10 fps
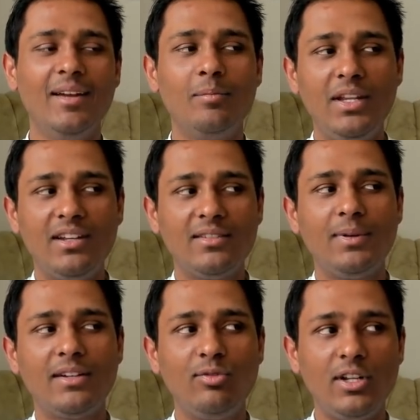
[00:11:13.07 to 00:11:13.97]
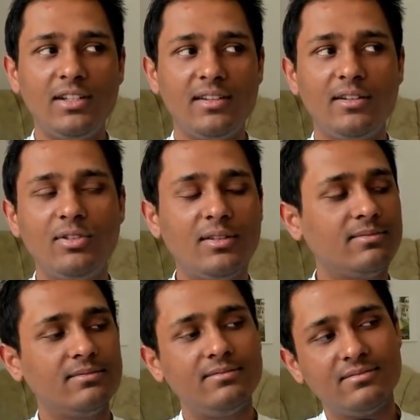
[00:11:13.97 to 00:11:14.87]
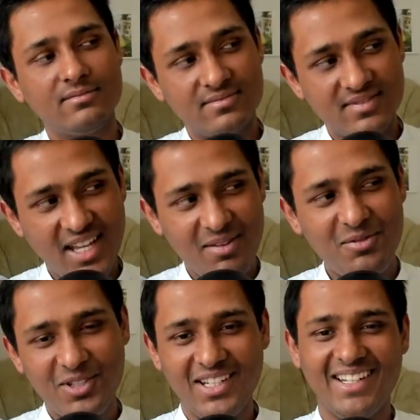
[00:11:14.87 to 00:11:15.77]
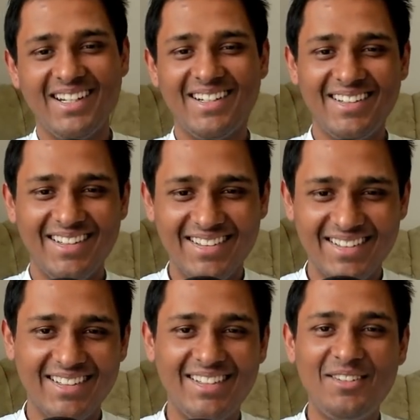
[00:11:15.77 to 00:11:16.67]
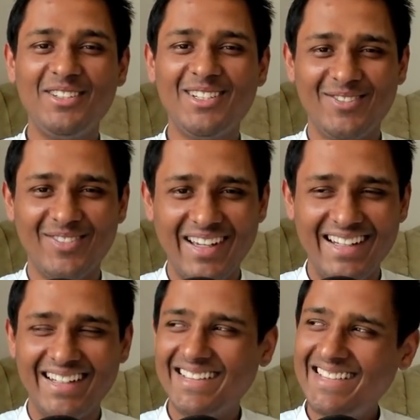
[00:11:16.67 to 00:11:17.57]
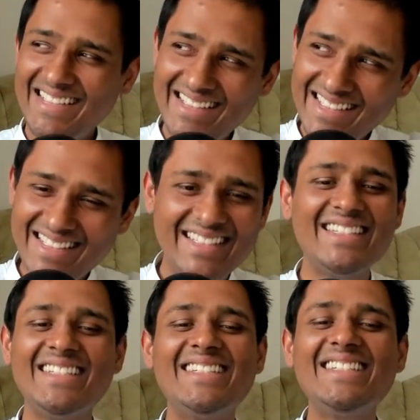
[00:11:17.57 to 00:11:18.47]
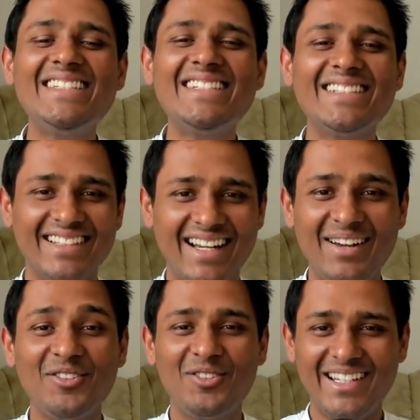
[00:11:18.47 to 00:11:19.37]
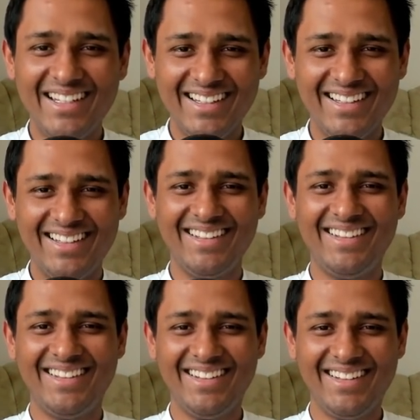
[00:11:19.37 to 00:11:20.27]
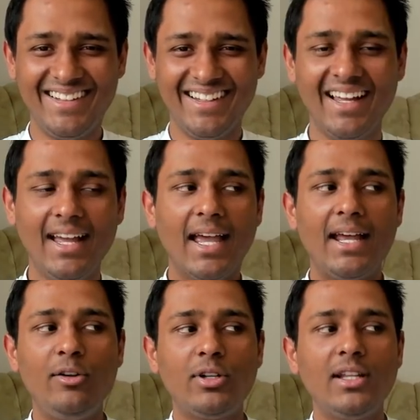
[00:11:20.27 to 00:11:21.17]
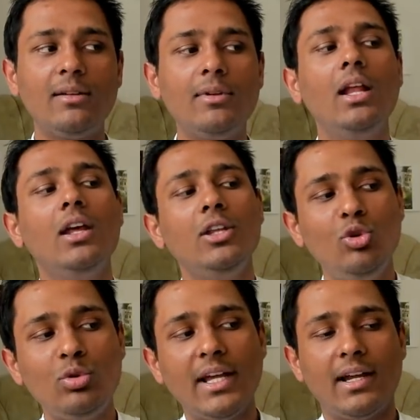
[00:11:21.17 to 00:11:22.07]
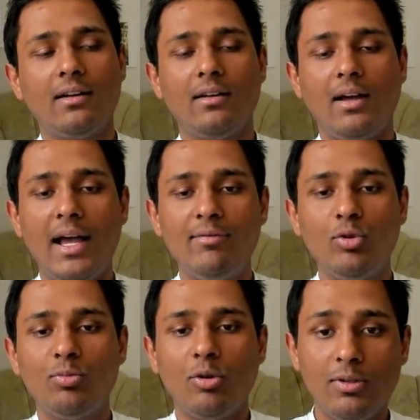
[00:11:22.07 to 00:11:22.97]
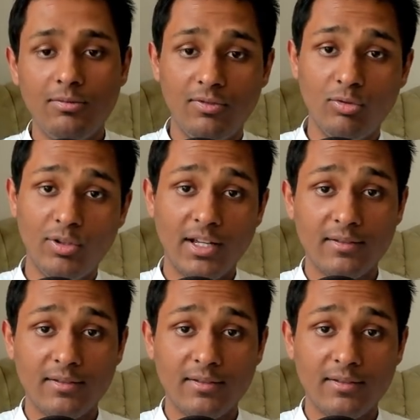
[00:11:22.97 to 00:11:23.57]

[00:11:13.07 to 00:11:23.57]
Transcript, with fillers: Be respectful and say to them, I am not taking it. Yes. Say with a smile. I am not taking. And you tell them, you take. I have no problem if you take.